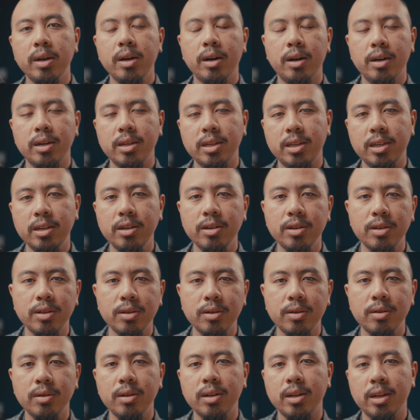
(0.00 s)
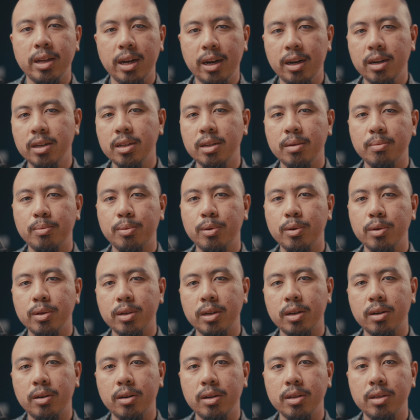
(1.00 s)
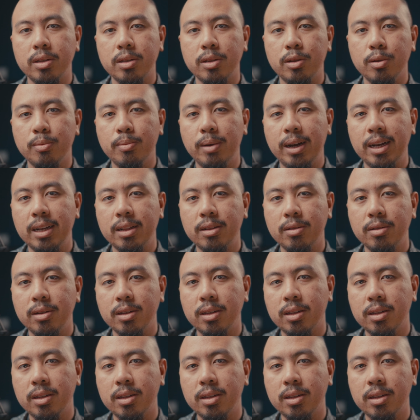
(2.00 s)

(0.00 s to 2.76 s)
On a serious note, there are some pros and cons into buying into the